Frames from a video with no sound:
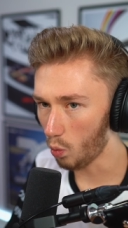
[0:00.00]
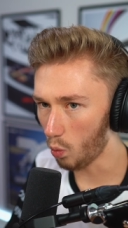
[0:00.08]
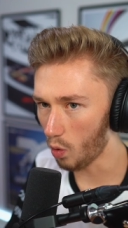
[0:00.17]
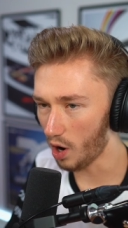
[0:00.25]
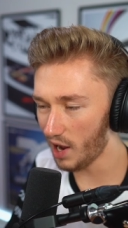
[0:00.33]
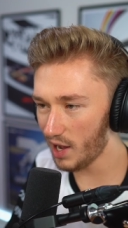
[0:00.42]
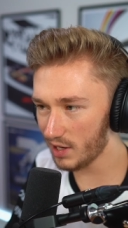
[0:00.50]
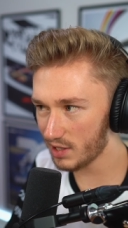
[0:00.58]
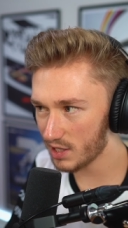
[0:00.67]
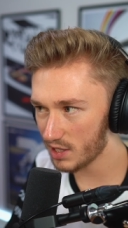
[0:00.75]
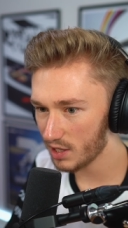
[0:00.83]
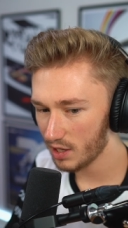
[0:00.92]

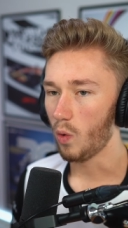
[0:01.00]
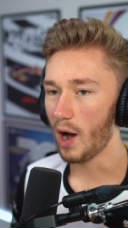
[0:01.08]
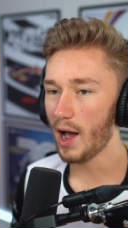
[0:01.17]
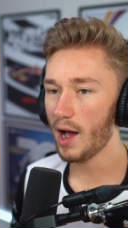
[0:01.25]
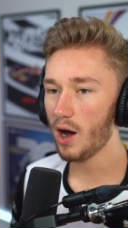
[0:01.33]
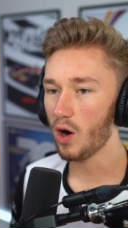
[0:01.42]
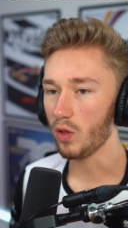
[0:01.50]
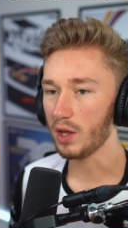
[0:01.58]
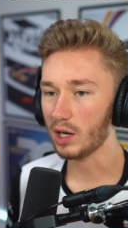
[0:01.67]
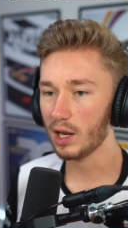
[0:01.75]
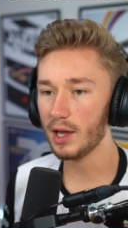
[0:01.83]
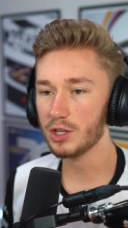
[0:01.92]
What? Wow,
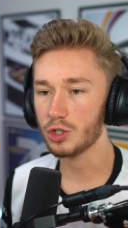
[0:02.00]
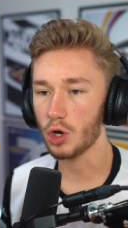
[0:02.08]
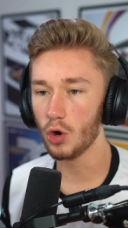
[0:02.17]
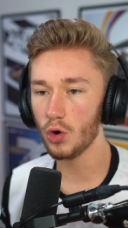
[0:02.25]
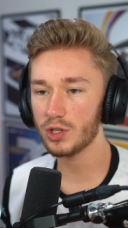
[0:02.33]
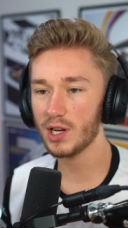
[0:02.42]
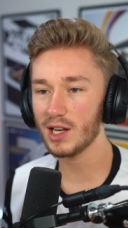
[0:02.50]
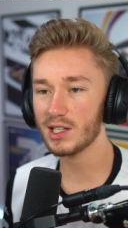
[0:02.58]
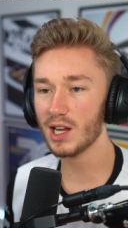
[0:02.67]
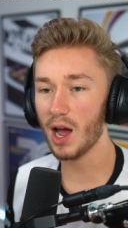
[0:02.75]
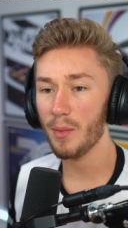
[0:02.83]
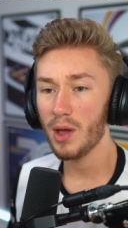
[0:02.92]
Leclerc two
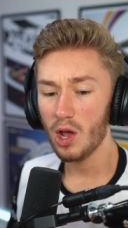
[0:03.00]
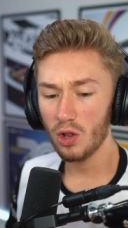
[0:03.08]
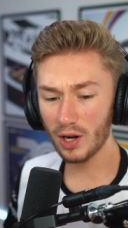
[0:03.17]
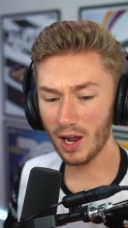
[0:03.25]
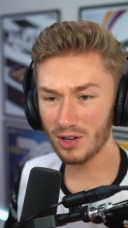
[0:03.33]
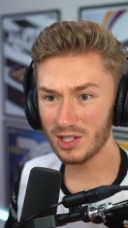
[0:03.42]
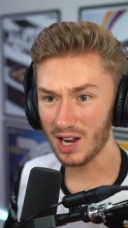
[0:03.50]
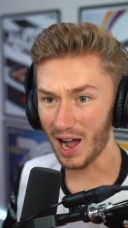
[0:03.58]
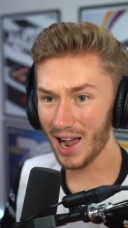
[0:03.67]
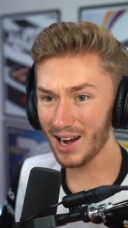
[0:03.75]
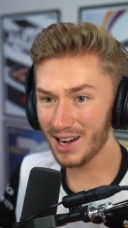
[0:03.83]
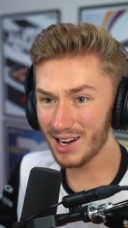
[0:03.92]
tenths up. Look how
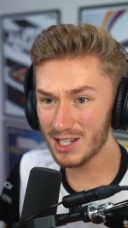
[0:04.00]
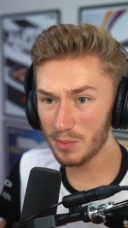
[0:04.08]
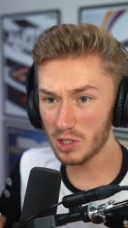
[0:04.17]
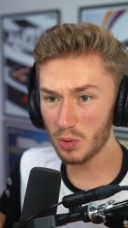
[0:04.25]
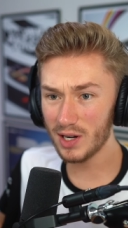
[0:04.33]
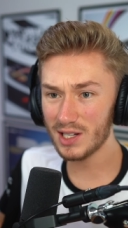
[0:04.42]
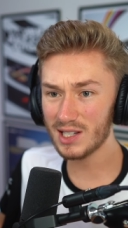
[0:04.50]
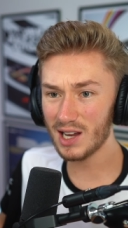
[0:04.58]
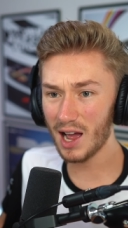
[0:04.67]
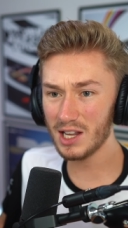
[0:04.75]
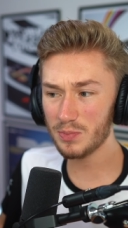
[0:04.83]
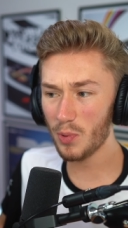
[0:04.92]
tight it is between
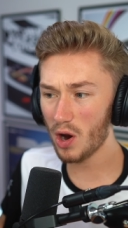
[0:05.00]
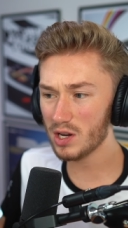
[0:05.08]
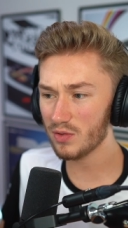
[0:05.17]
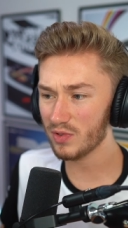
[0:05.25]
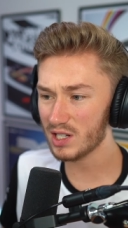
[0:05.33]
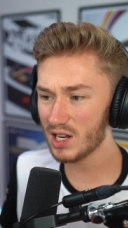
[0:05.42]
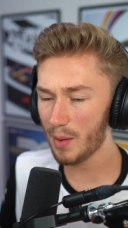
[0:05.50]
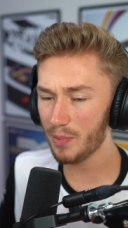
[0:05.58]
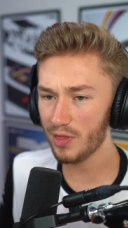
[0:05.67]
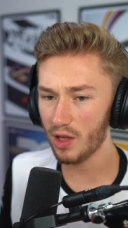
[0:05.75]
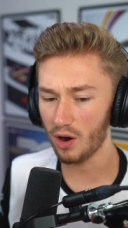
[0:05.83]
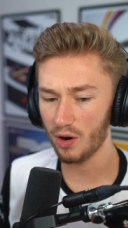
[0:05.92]
Sainz, Perez, and
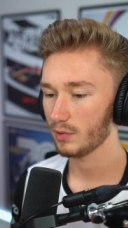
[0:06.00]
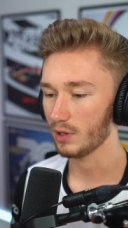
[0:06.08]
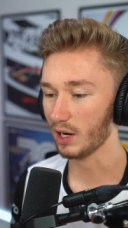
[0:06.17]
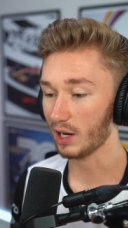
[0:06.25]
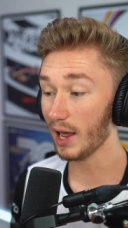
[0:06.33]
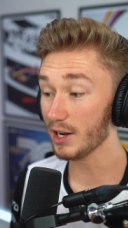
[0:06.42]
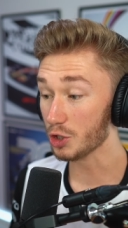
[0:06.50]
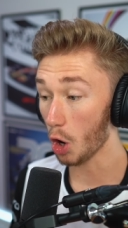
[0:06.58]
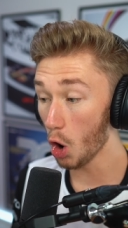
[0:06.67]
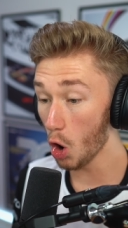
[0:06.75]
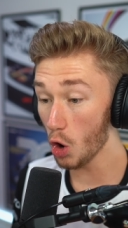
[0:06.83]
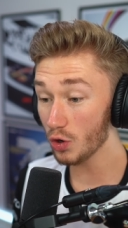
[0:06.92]
Verstappen, though. Leclerc
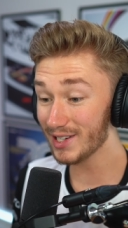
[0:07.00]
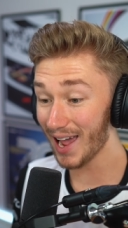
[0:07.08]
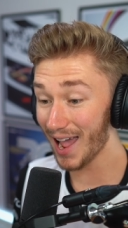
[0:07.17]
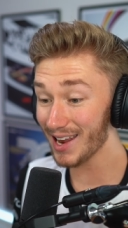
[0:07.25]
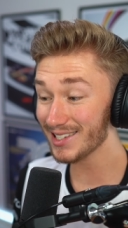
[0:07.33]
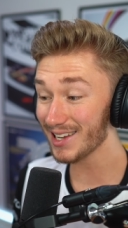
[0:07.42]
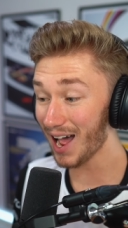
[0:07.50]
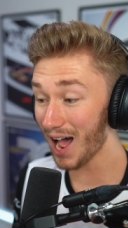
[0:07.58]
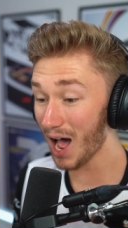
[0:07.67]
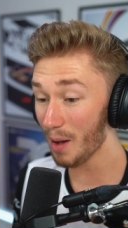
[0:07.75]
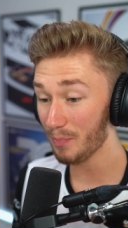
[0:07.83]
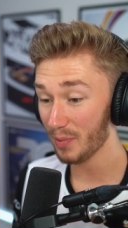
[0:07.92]
two tenths
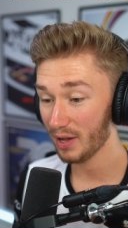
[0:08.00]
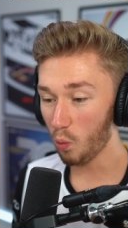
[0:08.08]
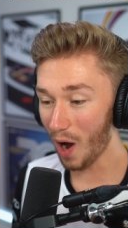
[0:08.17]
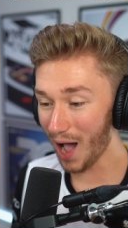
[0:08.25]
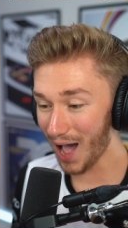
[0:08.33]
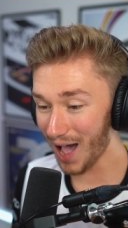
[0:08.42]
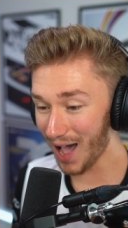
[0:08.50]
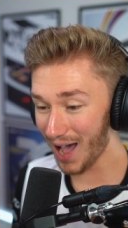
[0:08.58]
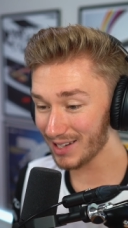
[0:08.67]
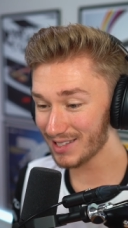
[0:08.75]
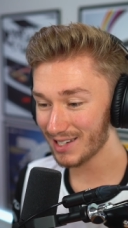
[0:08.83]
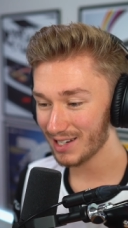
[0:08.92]
up.
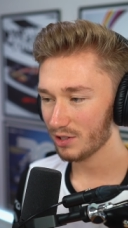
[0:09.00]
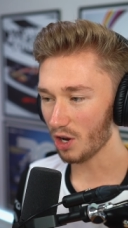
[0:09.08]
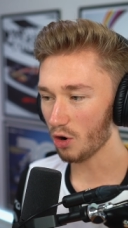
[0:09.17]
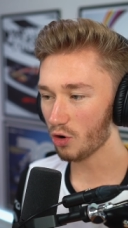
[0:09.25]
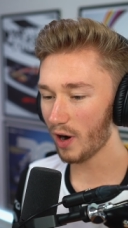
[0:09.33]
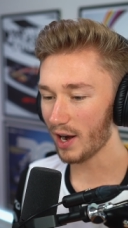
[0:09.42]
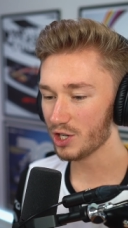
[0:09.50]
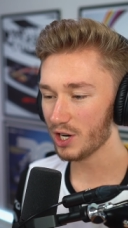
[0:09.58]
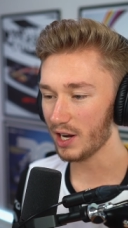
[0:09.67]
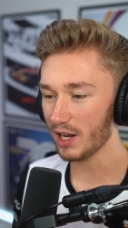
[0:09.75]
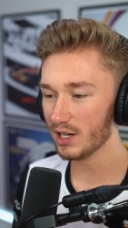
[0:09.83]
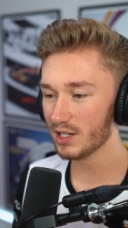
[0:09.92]
What? Don't crash,
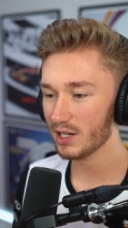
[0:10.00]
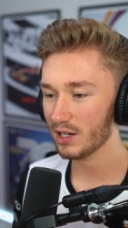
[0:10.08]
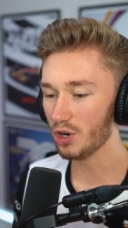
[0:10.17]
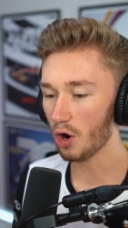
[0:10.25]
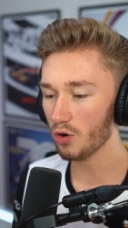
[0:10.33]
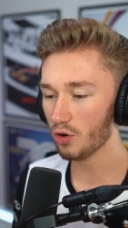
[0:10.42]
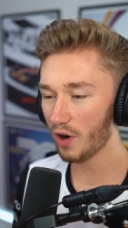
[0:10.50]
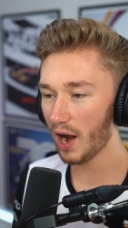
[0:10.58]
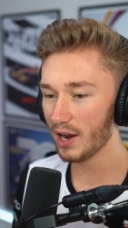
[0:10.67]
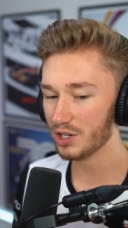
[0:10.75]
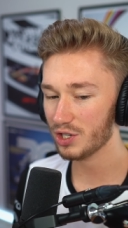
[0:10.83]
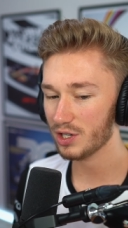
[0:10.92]
idiot. Don't
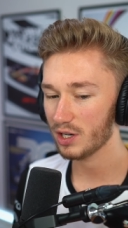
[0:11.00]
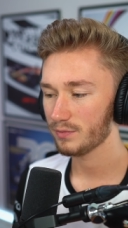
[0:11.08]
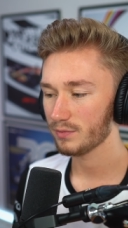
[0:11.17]
crash.